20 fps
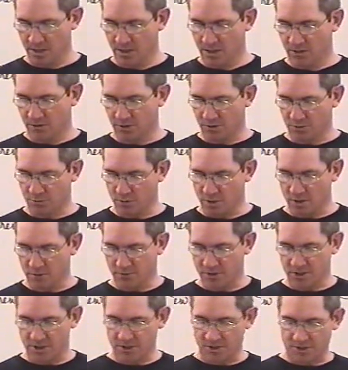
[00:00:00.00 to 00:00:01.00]
The 12
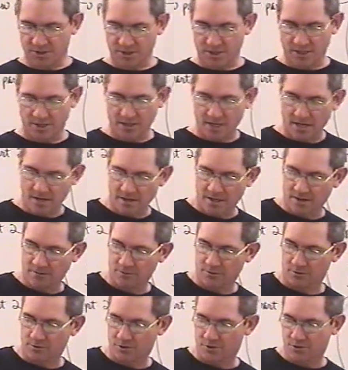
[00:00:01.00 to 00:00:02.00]
Jesus sent out after
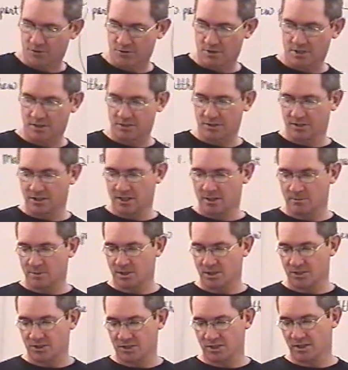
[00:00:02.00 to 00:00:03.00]
instructing them, and he
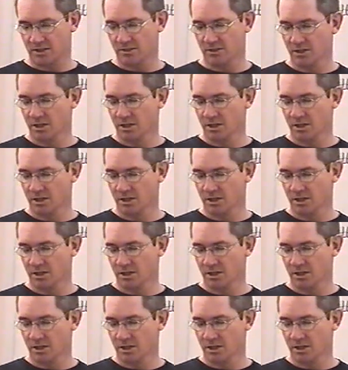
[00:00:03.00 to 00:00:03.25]
said,